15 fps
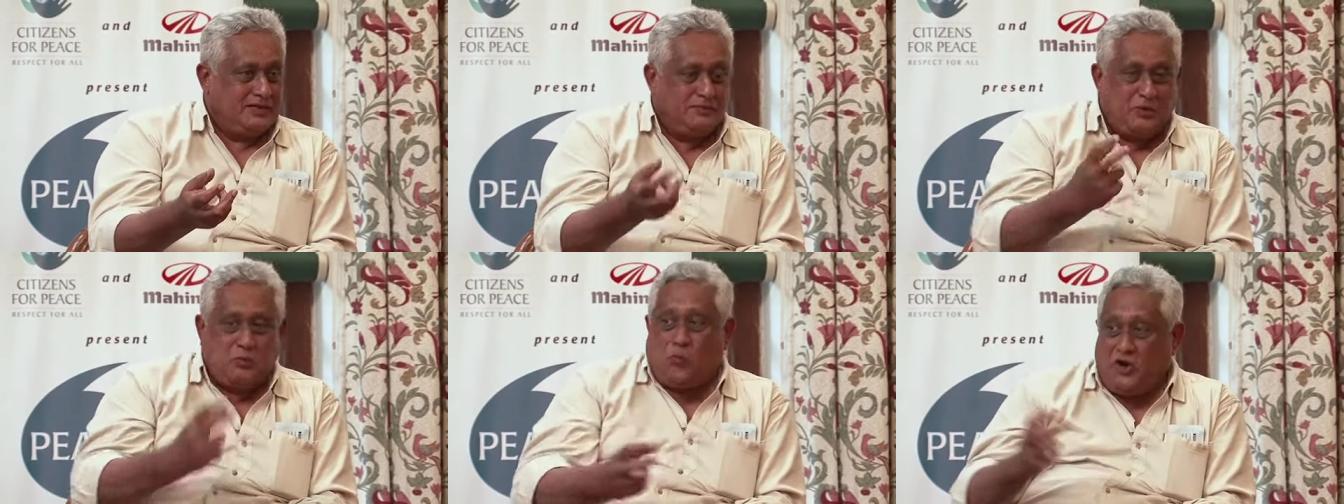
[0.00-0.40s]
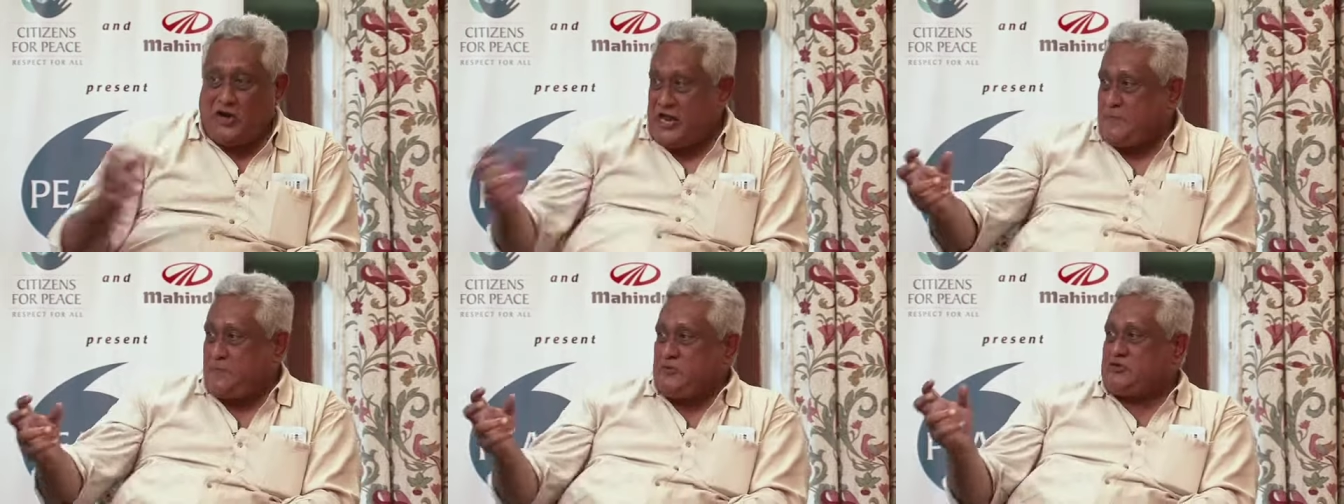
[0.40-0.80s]
But what
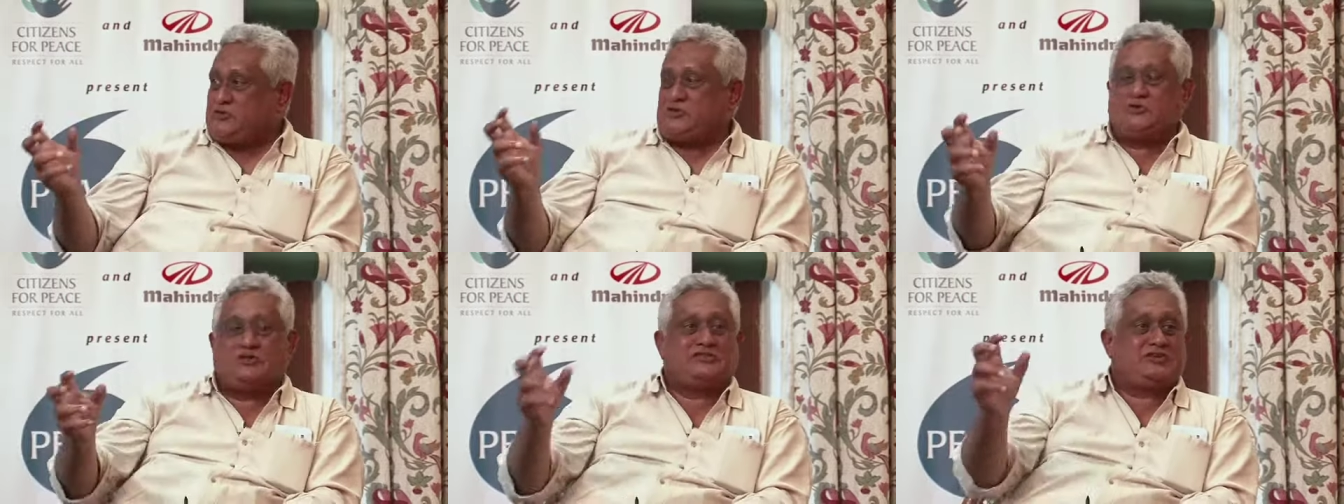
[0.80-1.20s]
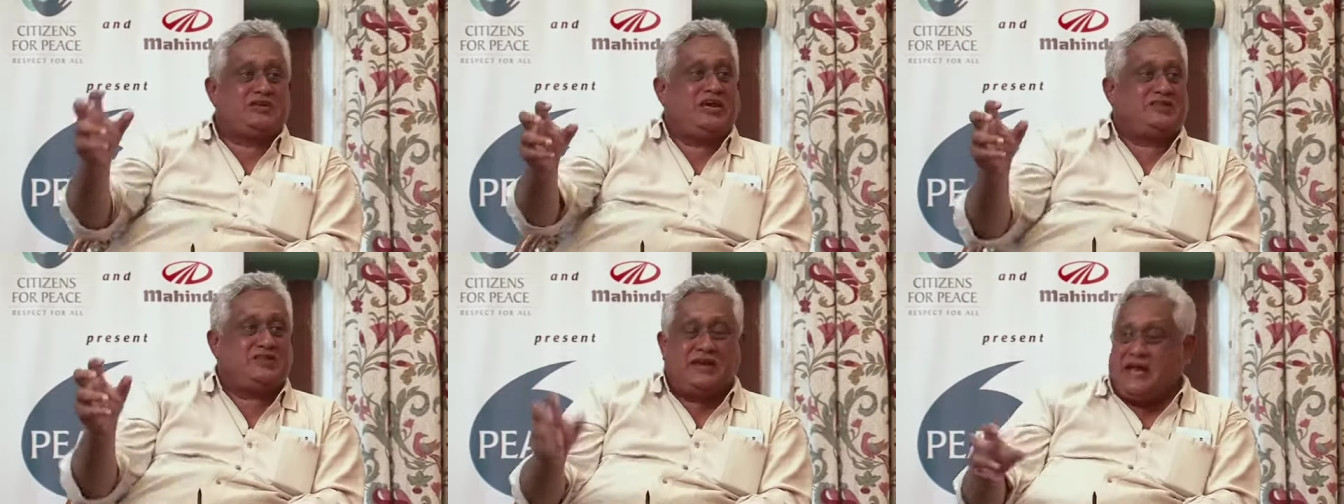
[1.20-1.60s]
happens to the
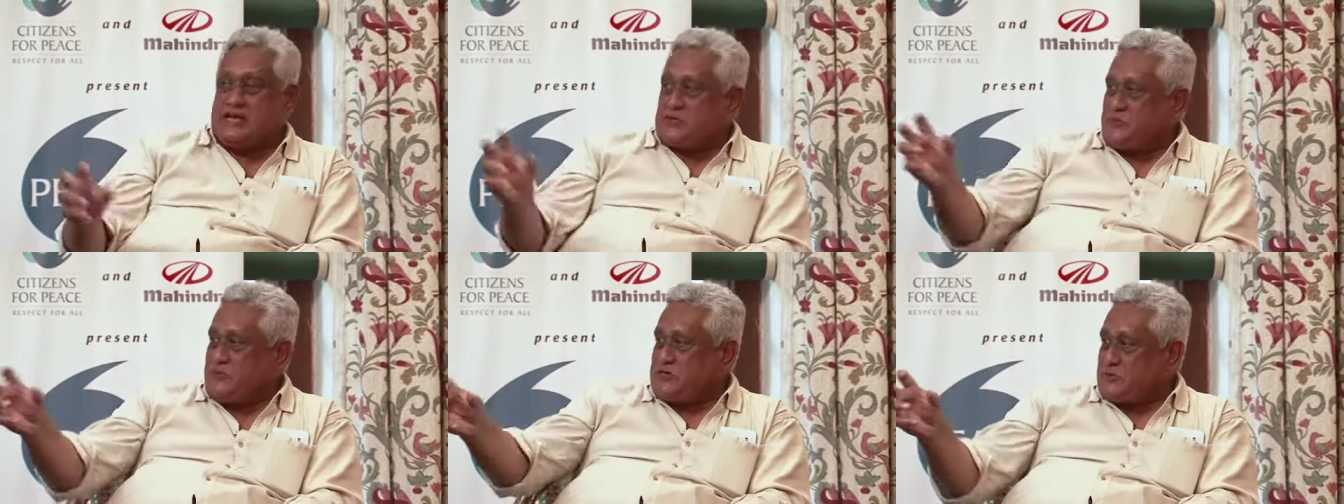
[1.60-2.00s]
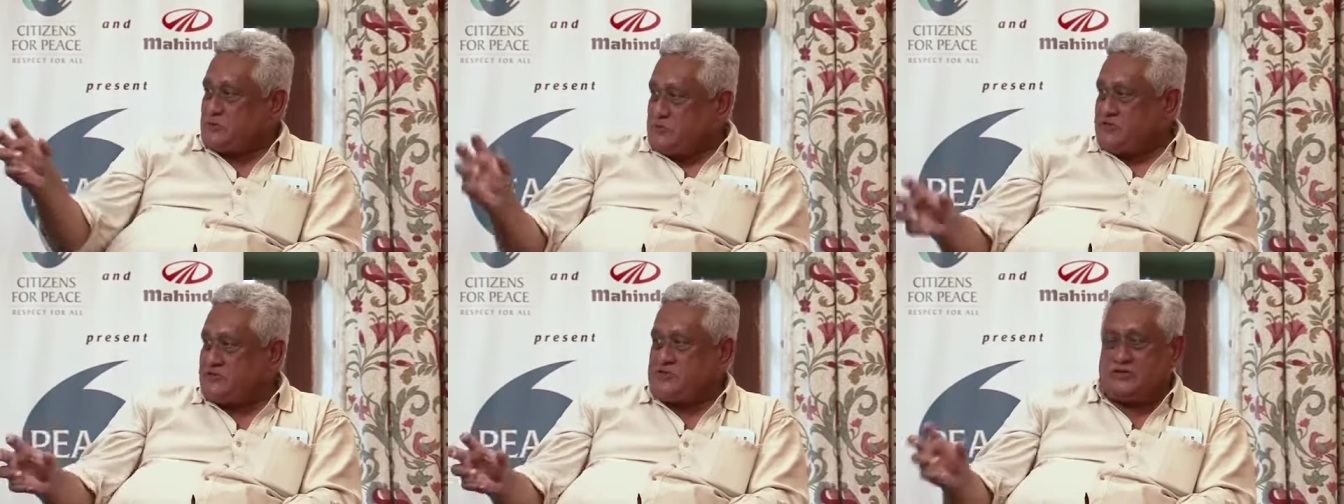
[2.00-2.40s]
three other aspects
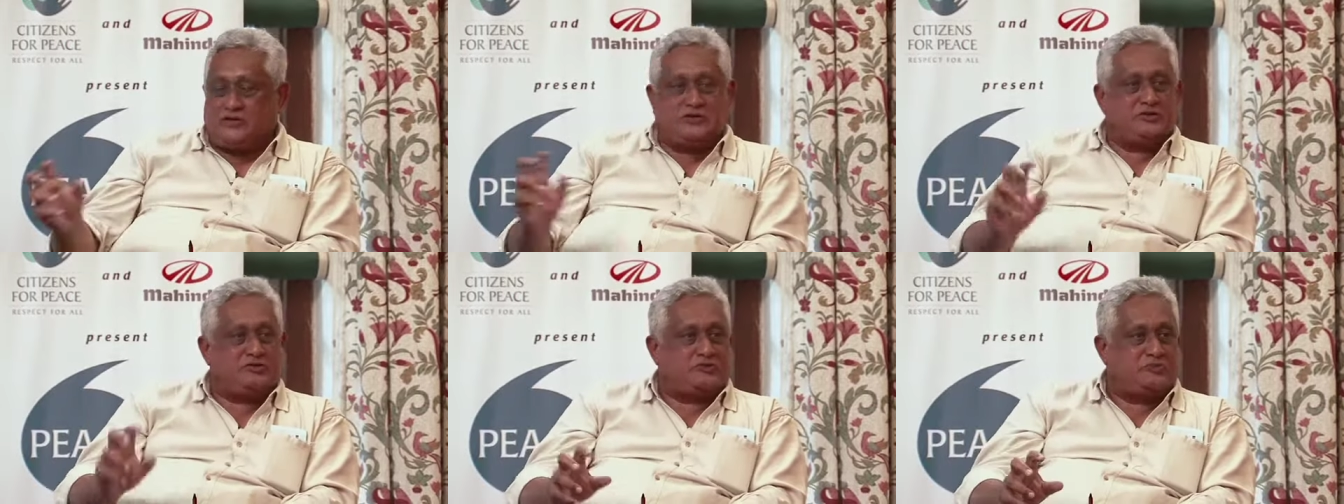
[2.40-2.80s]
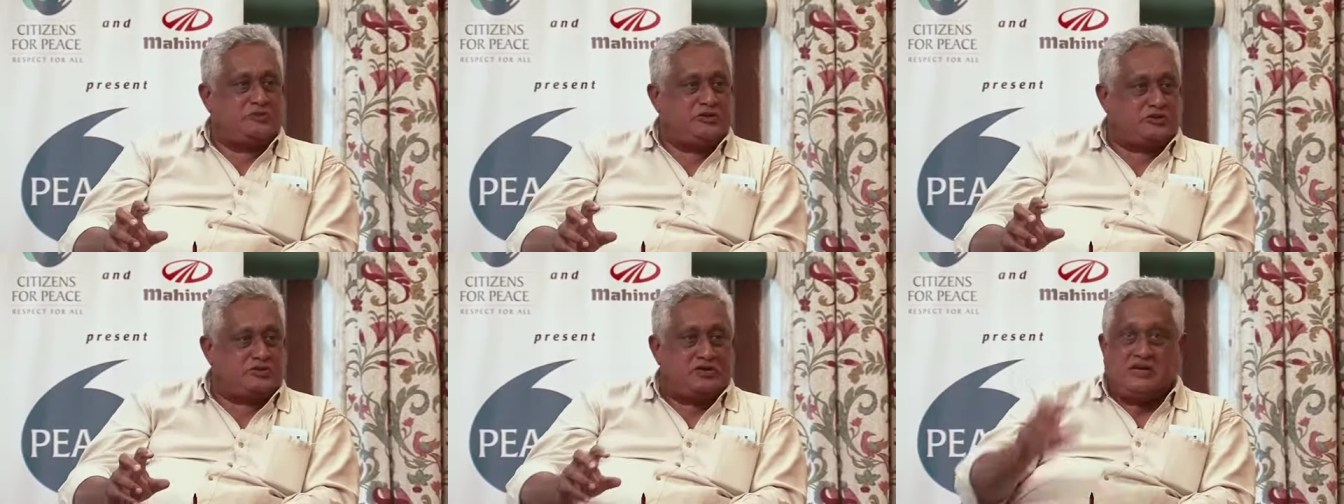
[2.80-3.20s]
present in your
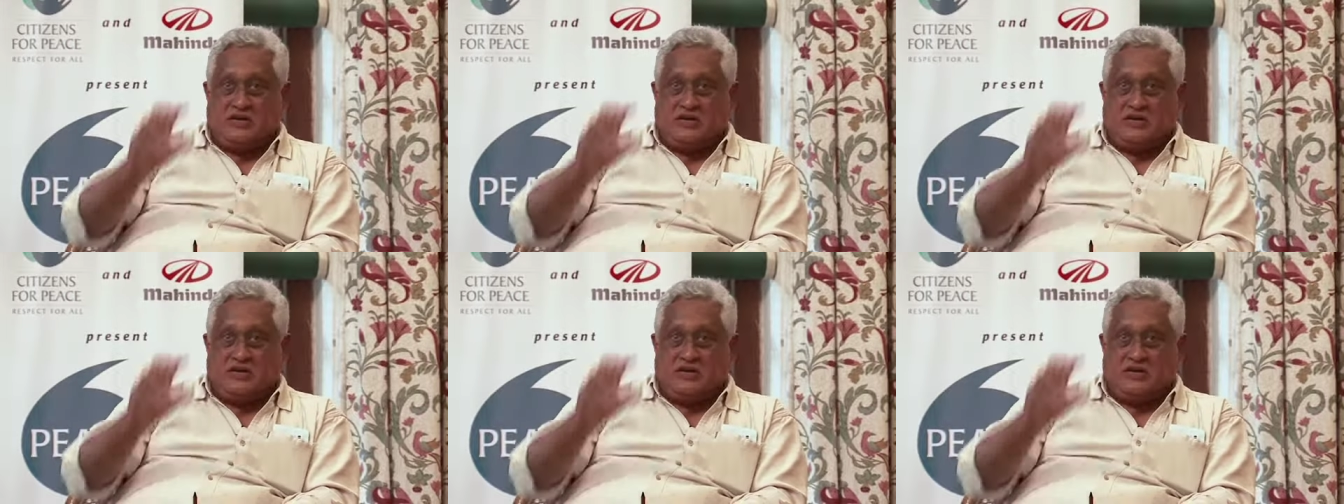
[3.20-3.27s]
speech?